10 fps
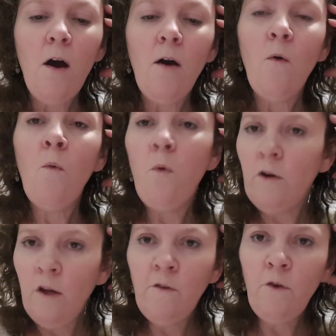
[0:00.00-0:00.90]
What
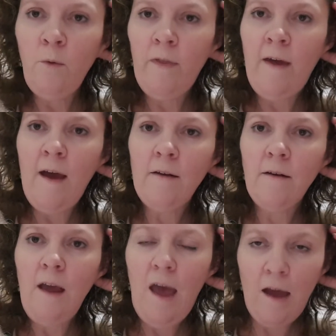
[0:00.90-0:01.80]
do you do with that?
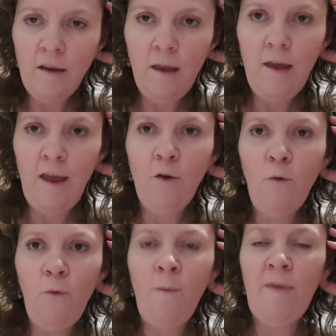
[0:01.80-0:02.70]
How do you heal from